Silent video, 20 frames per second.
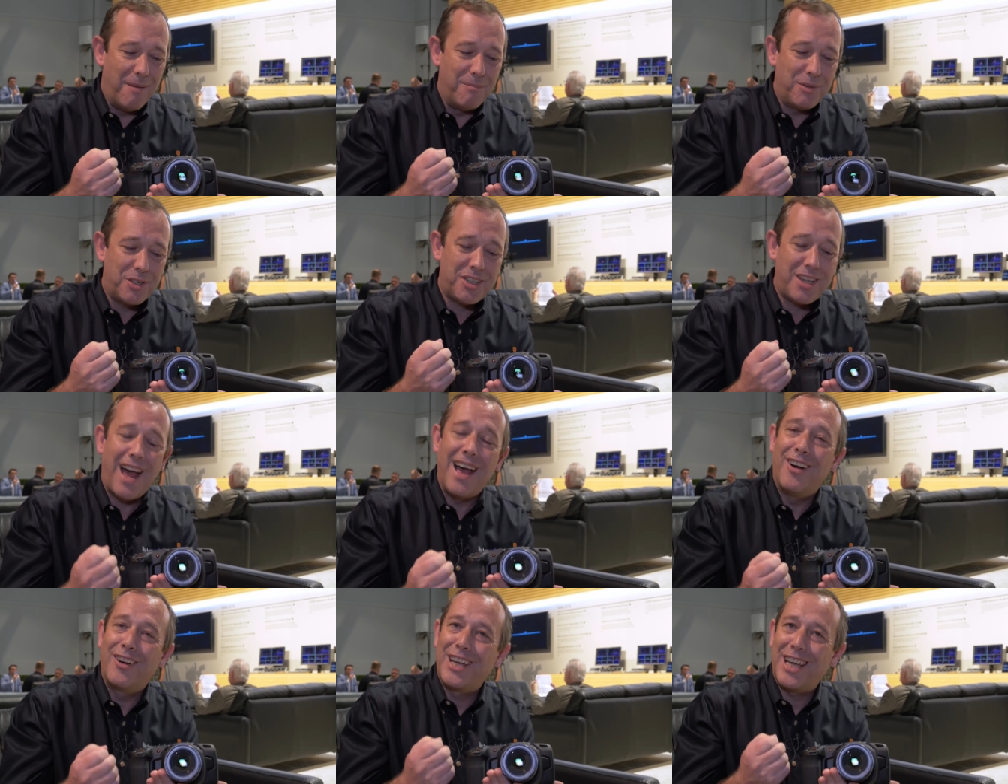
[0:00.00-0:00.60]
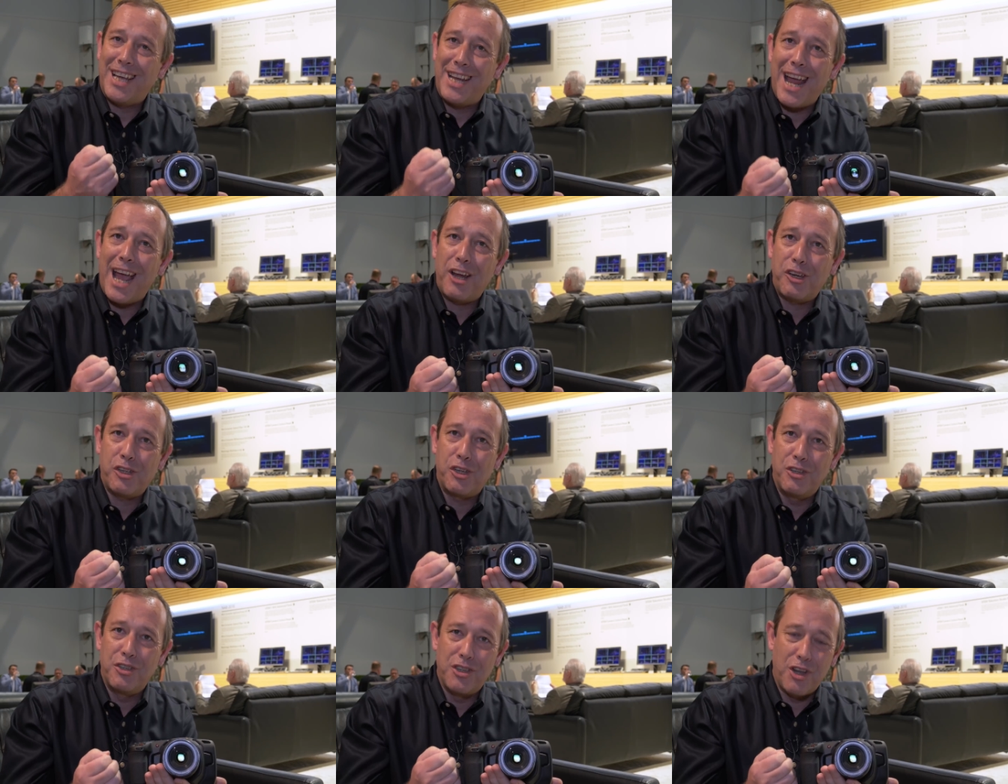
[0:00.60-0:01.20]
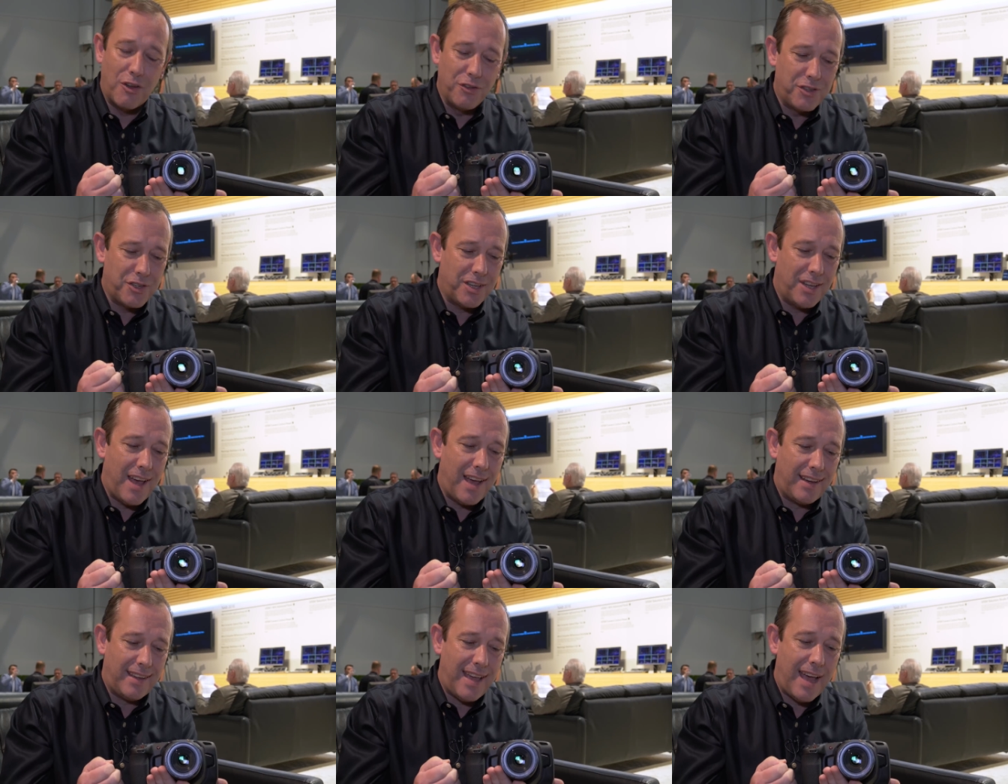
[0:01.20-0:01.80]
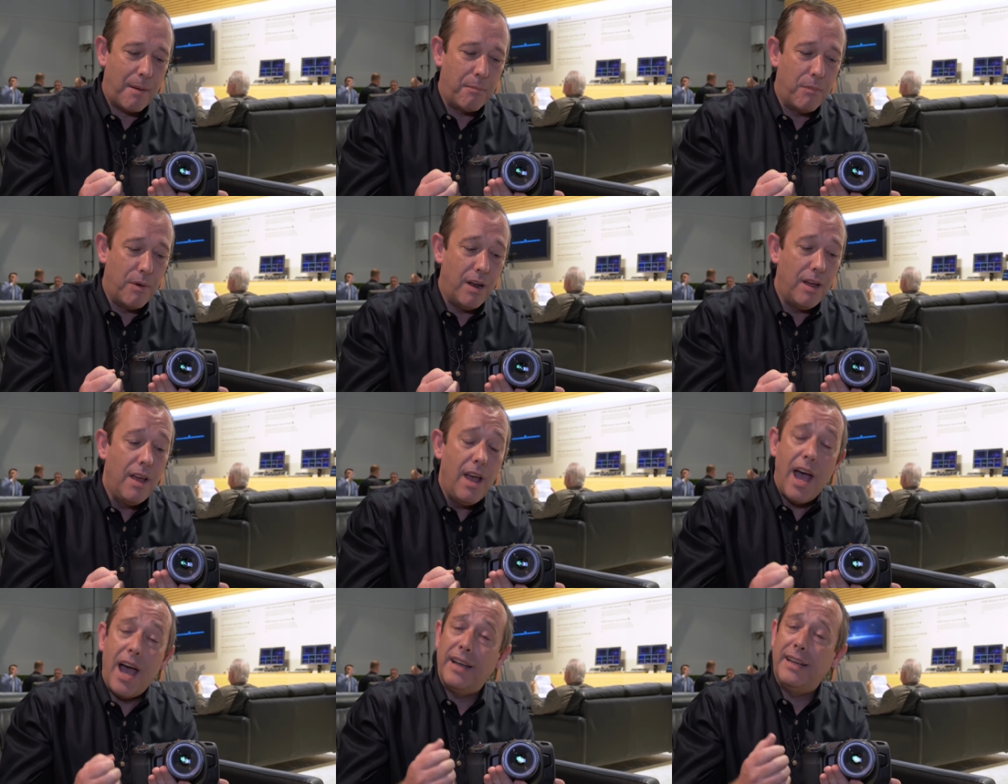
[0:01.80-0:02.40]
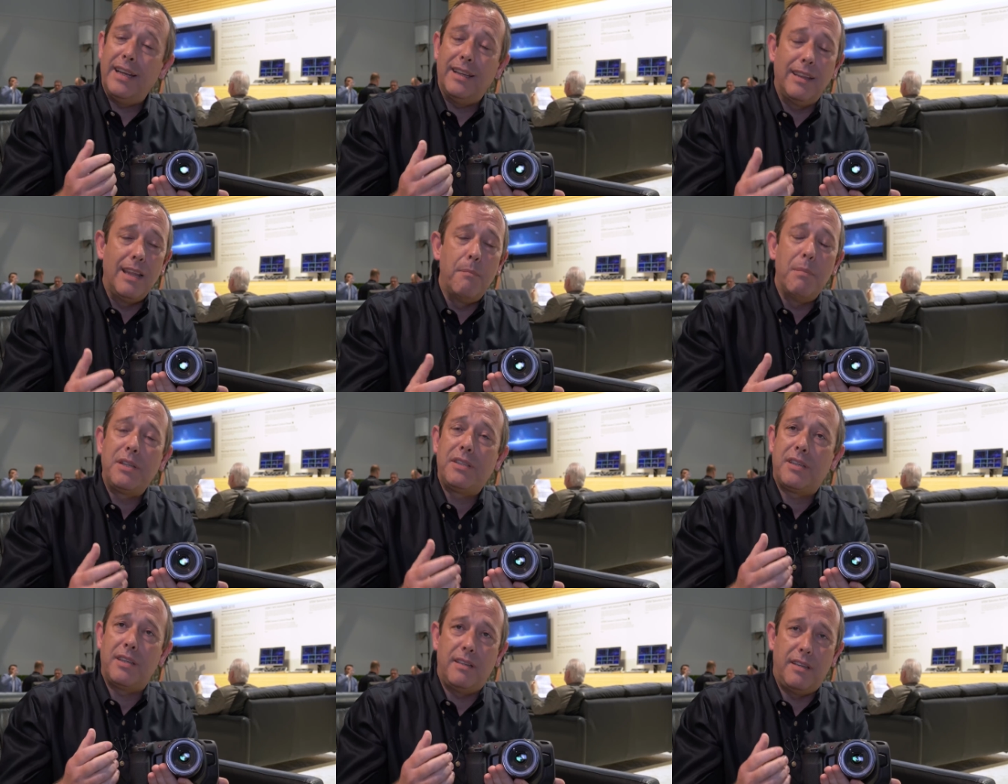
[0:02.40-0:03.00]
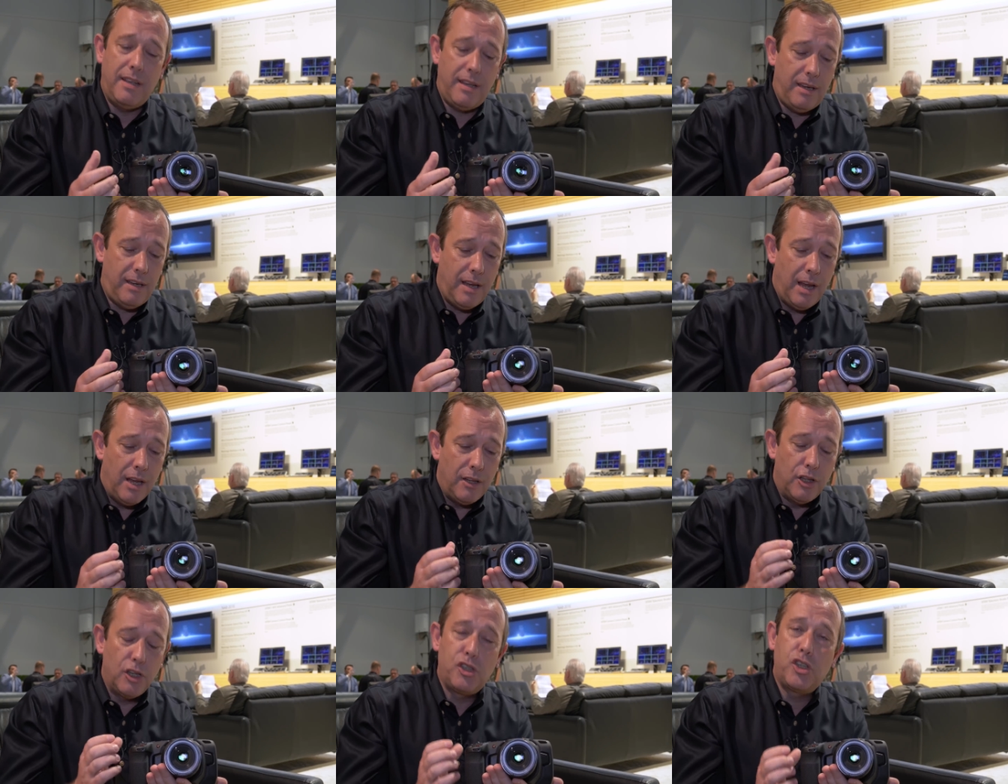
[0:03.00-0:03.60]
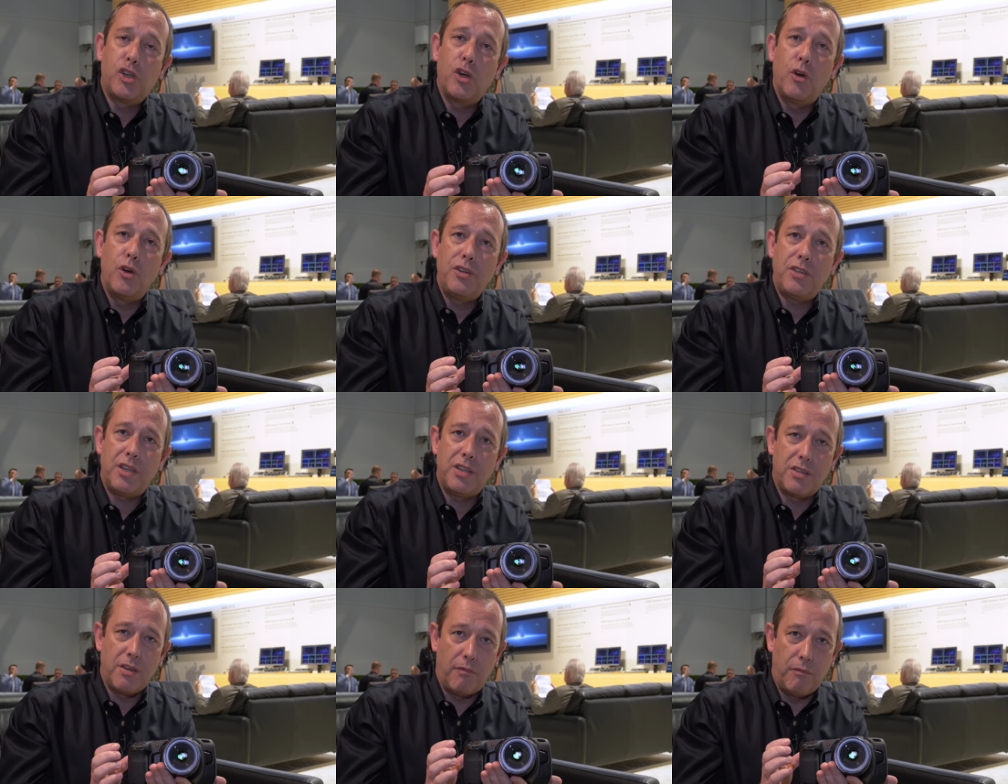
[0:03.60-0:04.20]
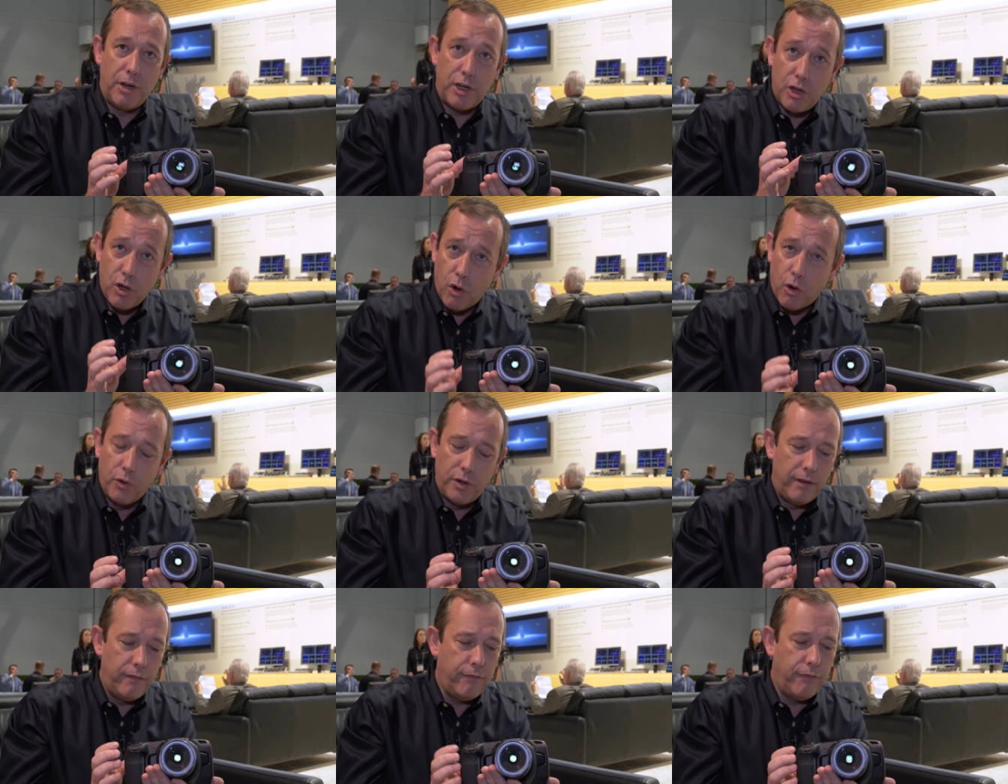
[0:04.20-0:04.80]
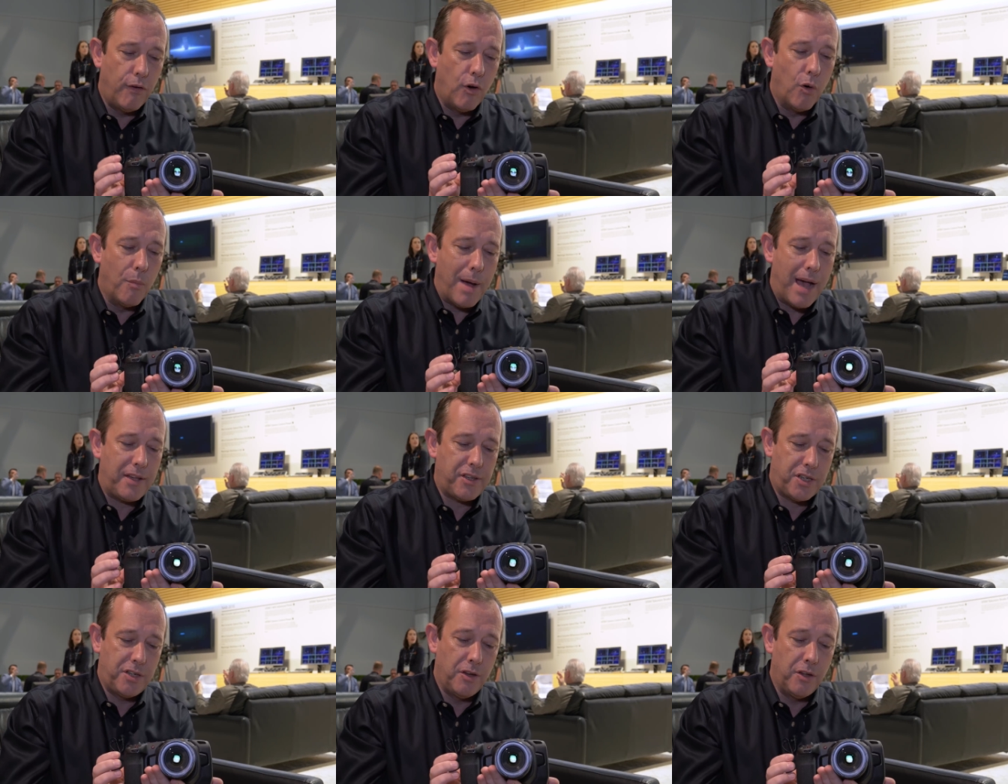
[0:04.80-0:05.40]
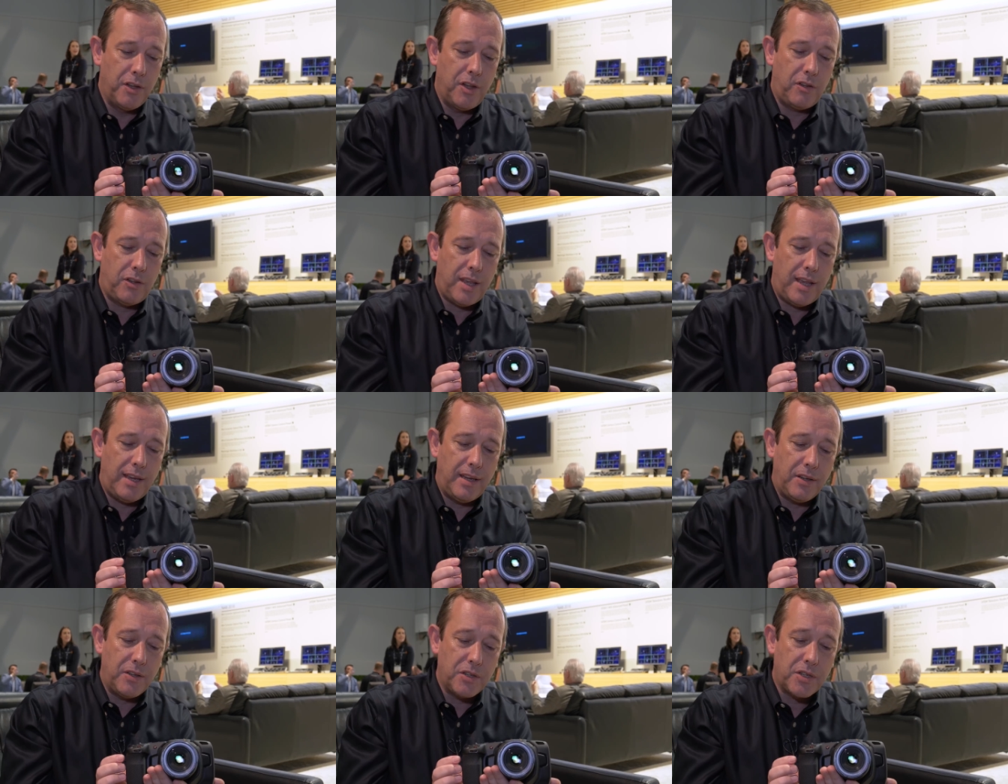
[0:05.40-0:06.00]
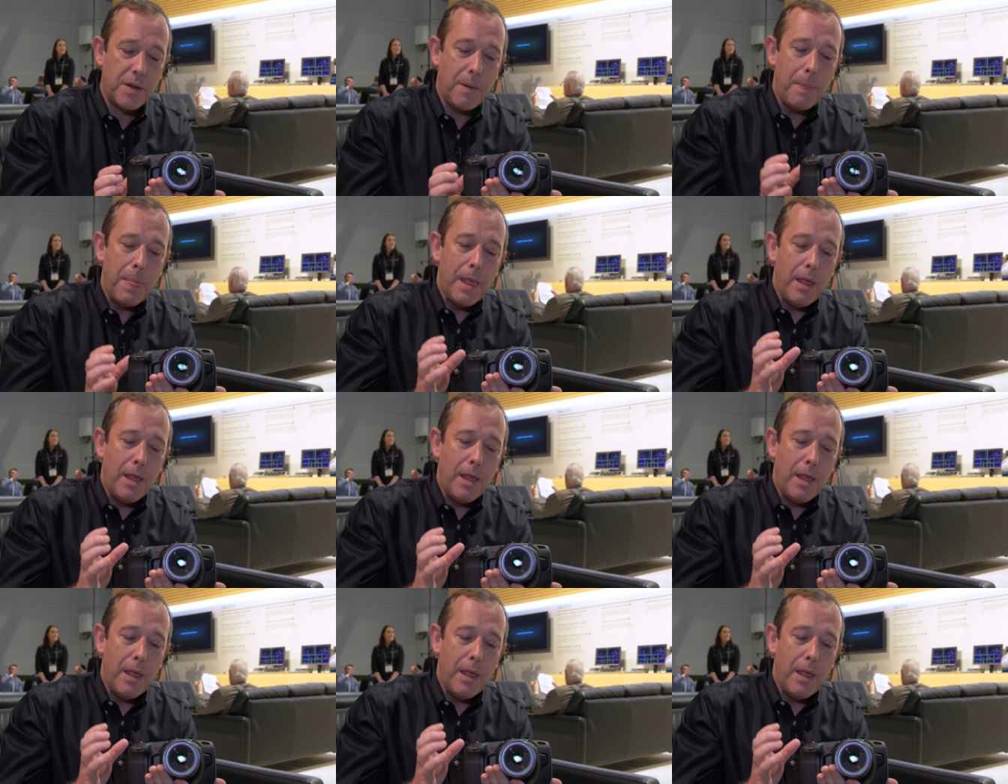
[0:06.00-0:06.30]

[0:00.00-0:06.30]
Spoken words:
style connections onto that camera, and it limited the choices on recording formats and other things.